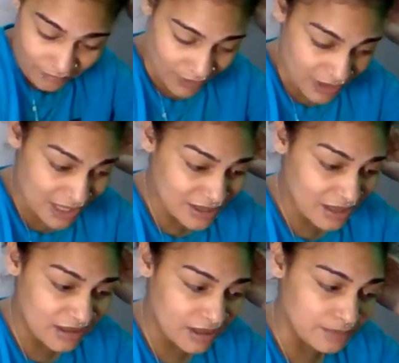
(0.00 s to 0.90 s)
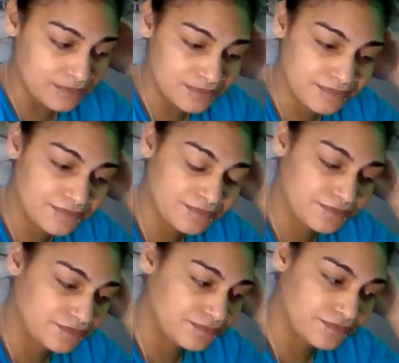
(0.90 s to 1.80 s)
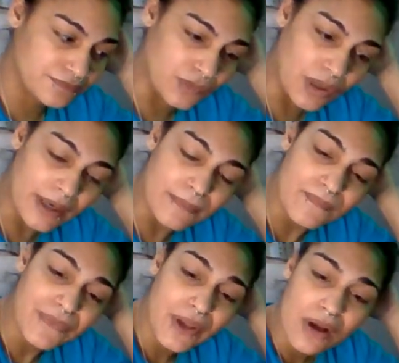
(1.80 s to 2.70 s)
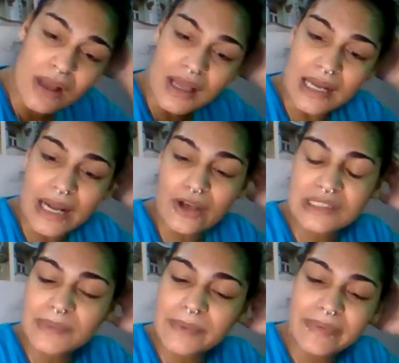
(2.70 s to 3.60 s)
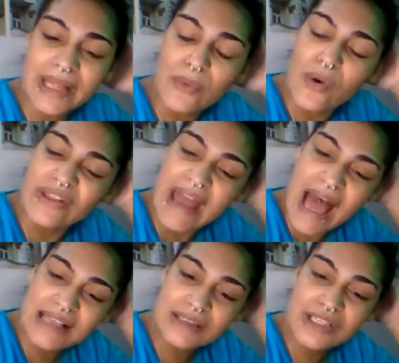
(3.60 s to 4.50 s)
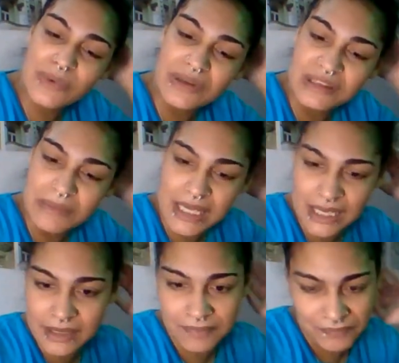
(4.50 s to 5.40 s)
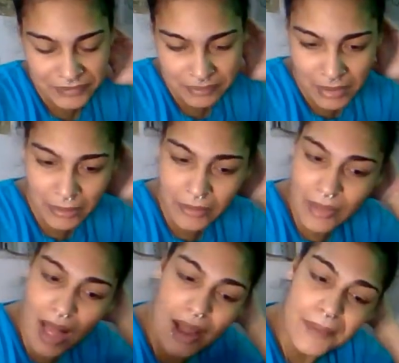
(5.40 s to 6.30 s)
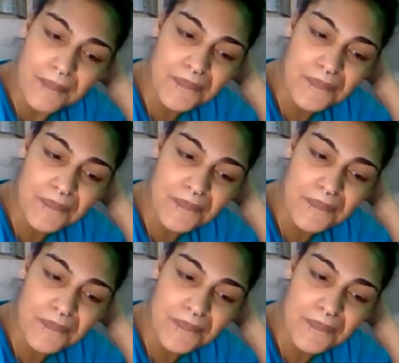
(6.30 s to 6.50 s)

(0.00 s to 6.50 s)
That's on them, right? And I know some people be like, well, it has to do with me, blah, blah, blah.